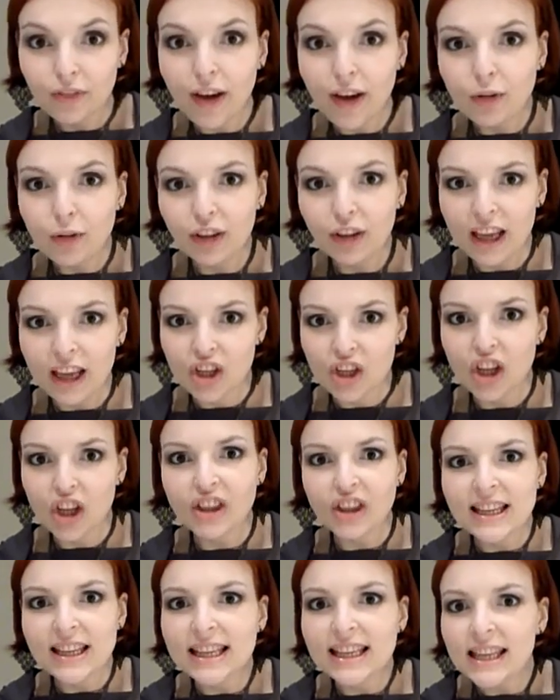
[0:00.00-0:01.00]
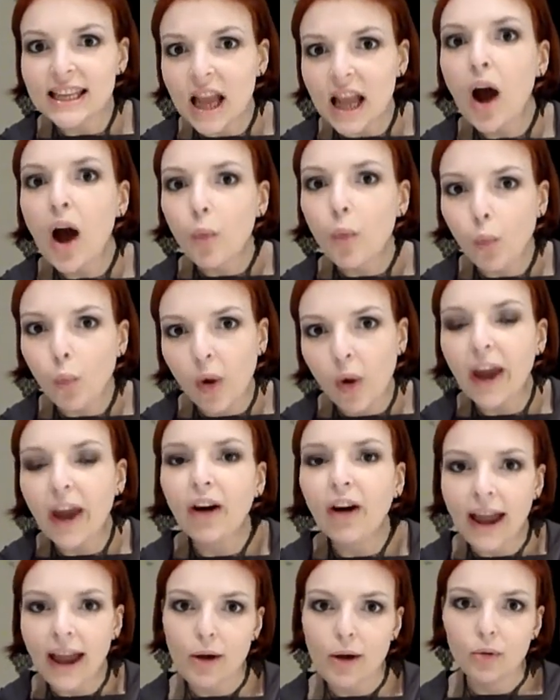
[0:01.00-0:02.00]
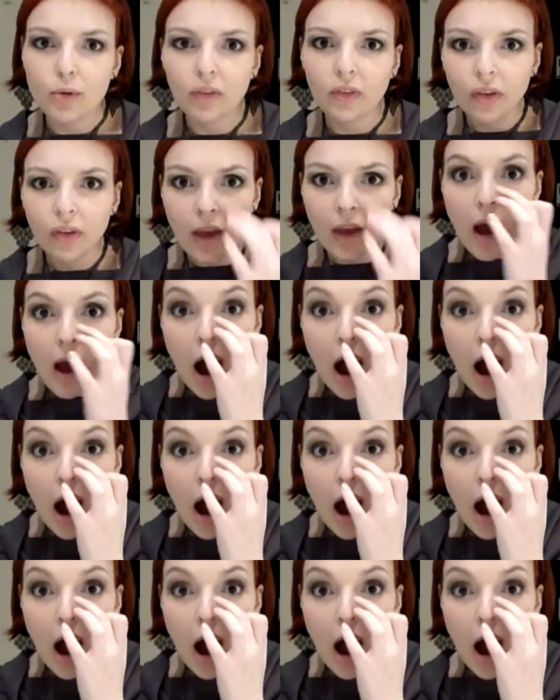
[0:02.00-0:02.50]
foundation that did not wear out